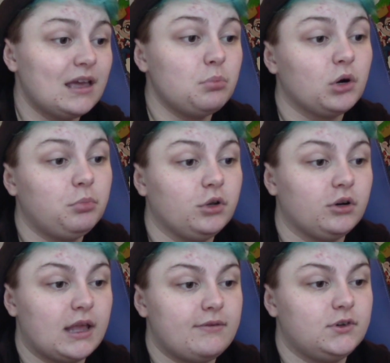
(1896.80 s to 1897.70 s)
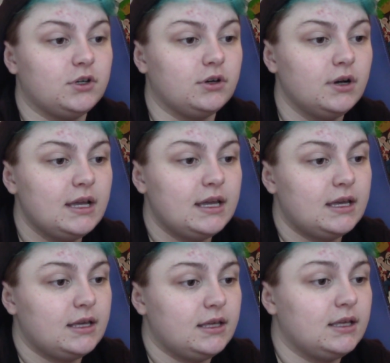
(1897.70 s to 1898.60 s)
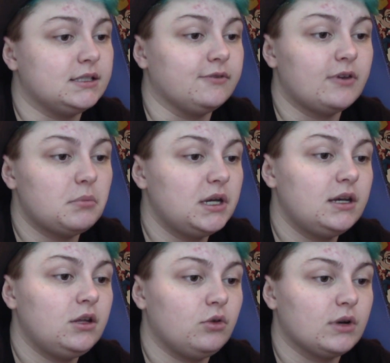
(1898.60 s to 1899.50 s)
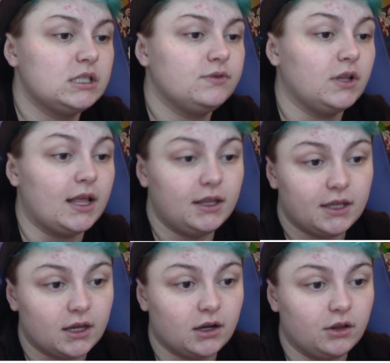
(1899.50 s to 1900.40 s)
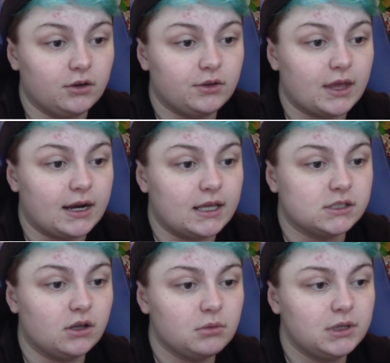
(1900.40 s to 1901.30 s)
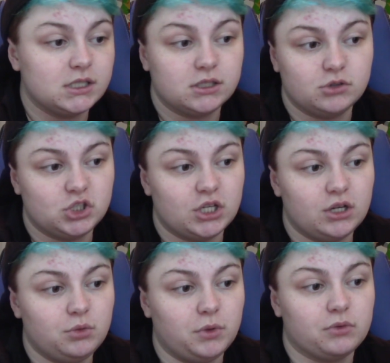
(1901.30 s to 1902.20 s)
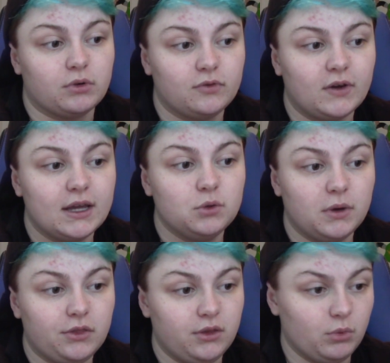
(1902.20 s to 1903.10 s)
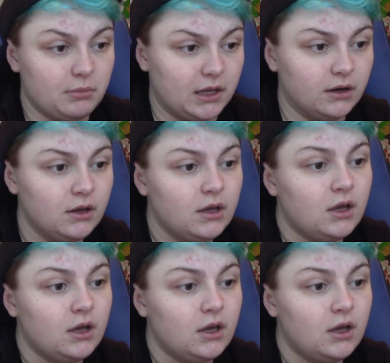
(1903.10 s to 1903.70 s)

Light purple or lavender is a feminine, graceful, elegant color that has long been associated with refined, wealthy women.